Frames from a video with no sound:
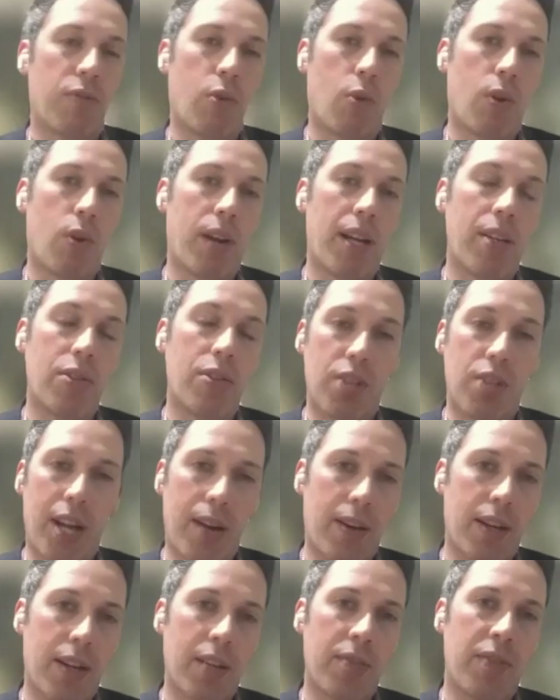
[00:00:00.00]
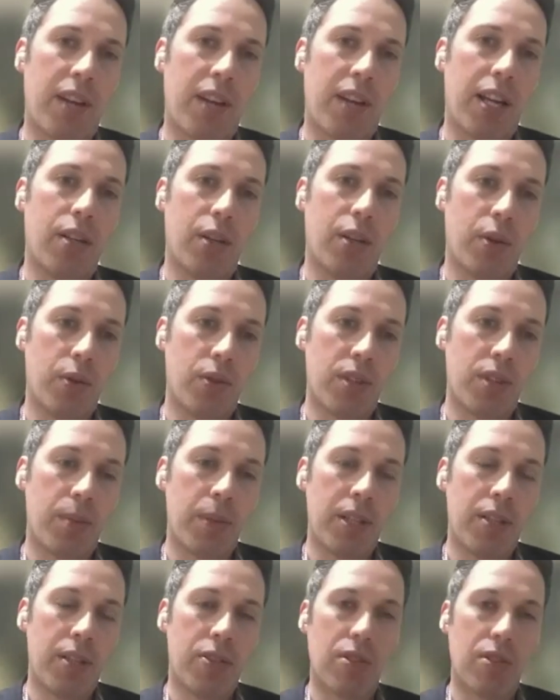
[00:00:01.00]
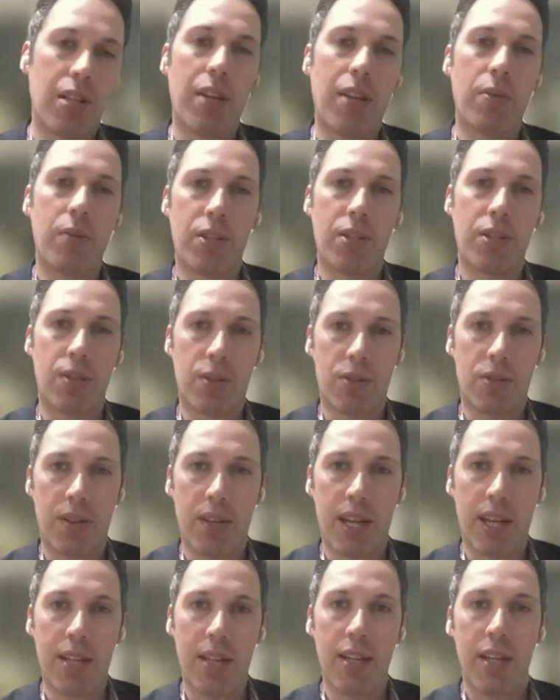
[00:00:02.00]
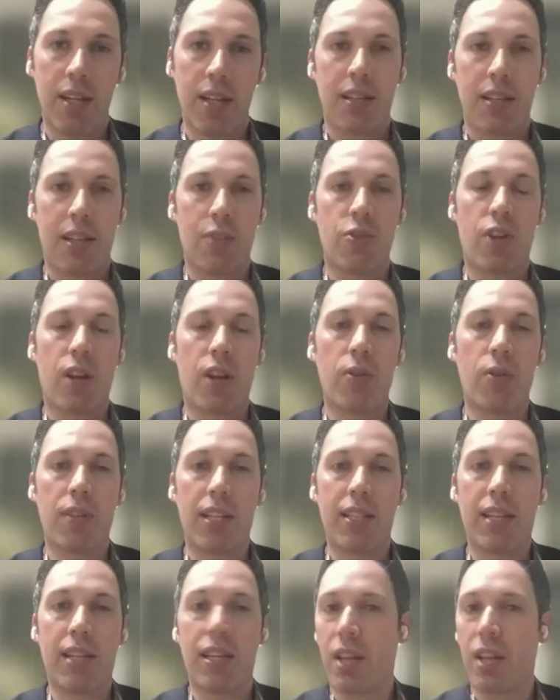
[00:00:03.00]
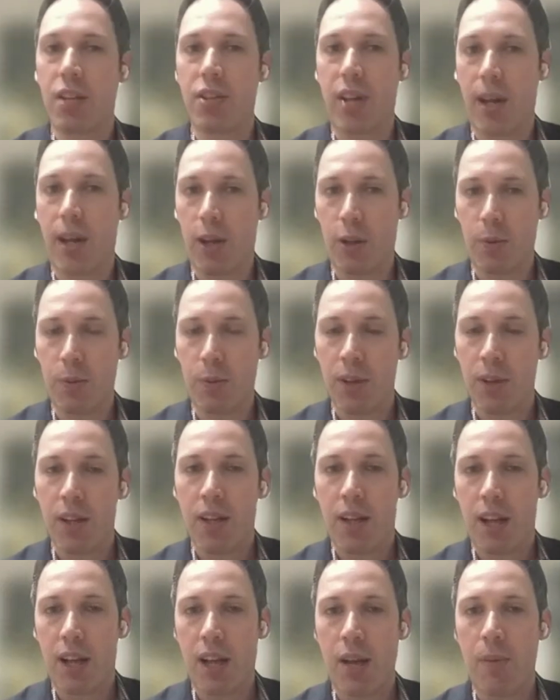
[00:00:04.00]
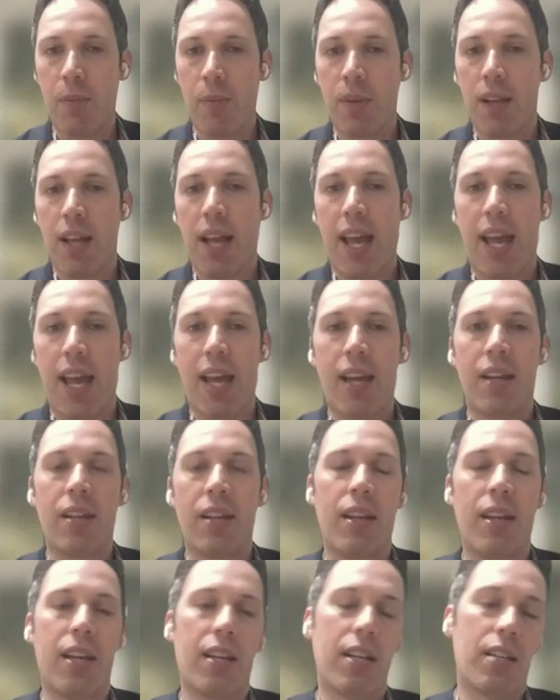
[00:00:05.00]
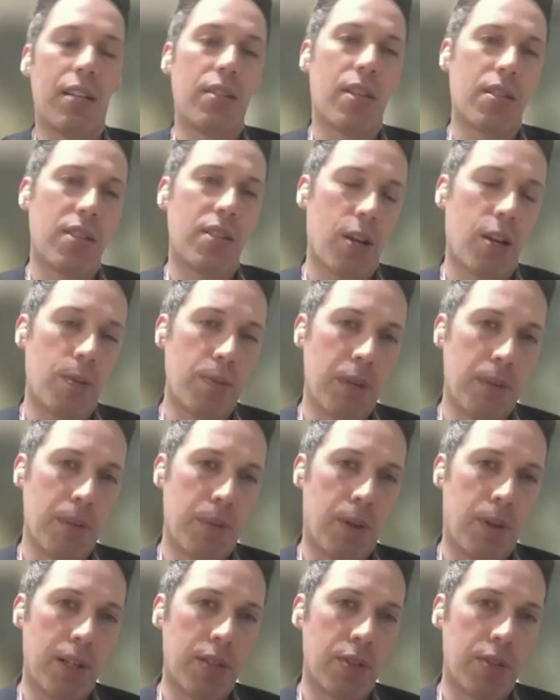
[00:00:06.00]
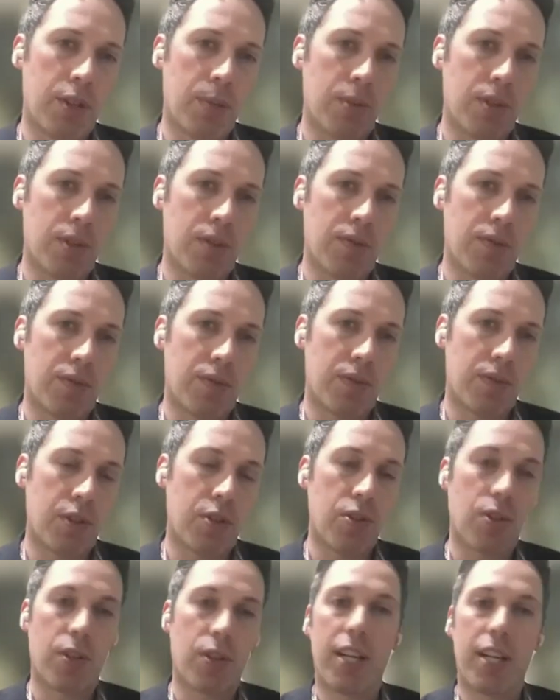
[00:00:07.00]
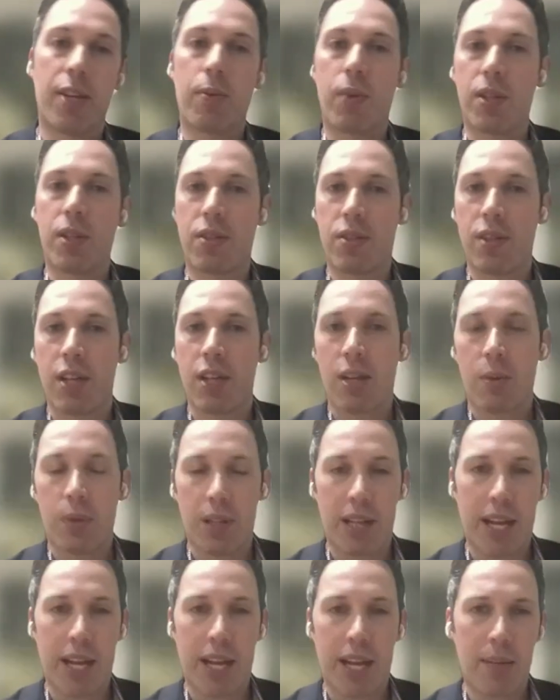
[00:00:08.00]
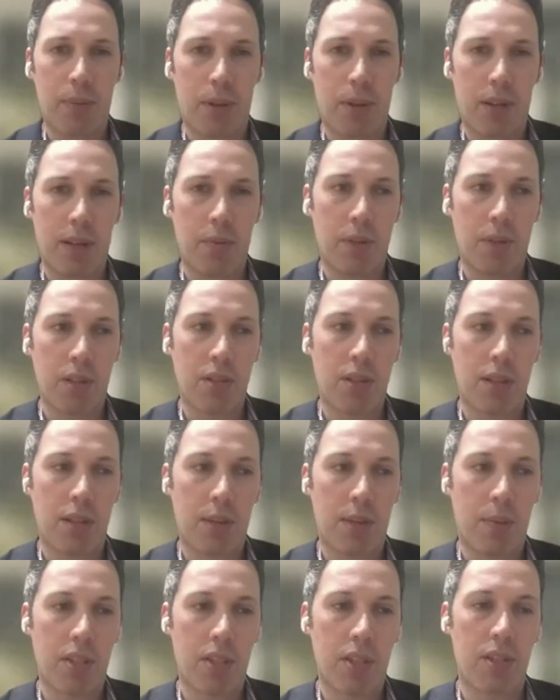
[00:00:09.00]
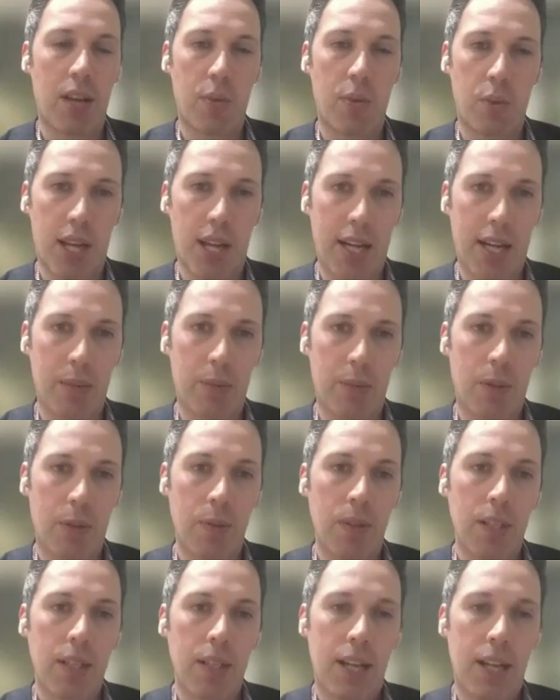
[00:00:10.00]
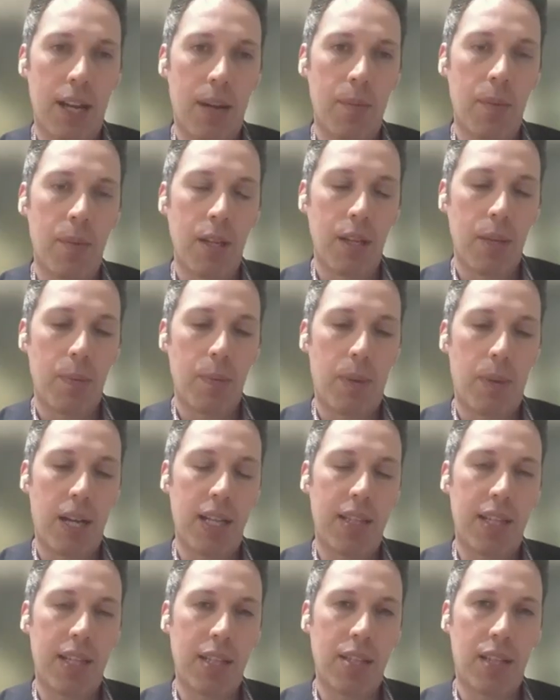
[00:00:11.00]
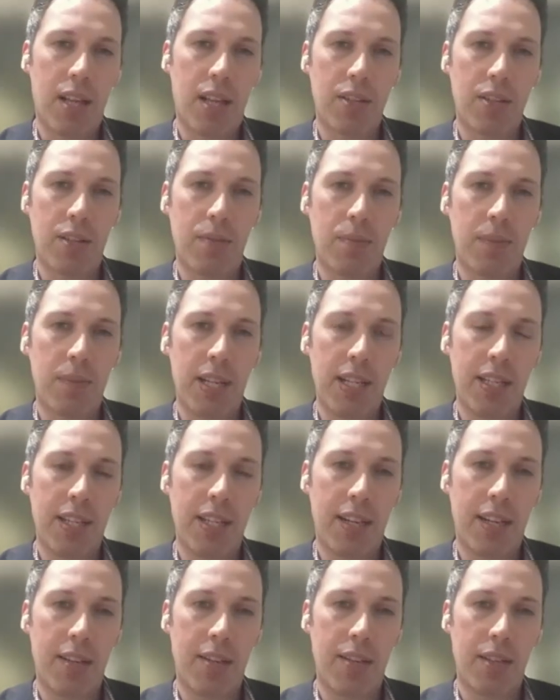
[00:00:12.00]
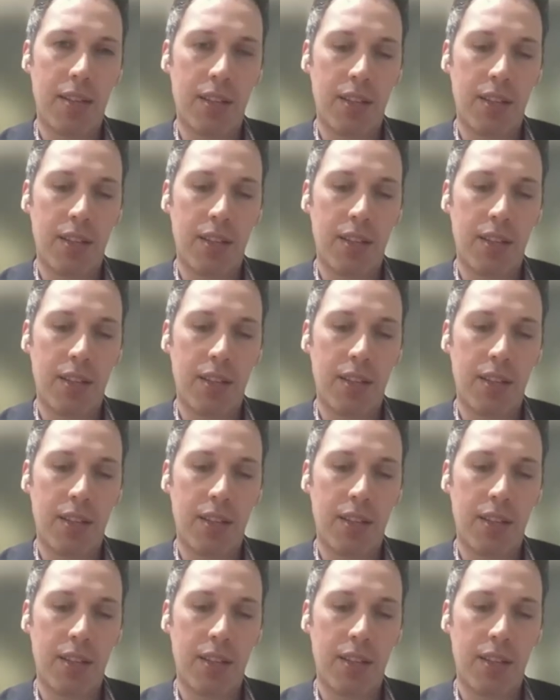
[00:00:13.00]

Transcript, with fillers: for and sharing fake news. I mean, there's a lot of research on that. That generally that does help, um, and it, it, does help people in terms of discerning what's reliable and what's and what's not reliable. Um, but that doesn't mean that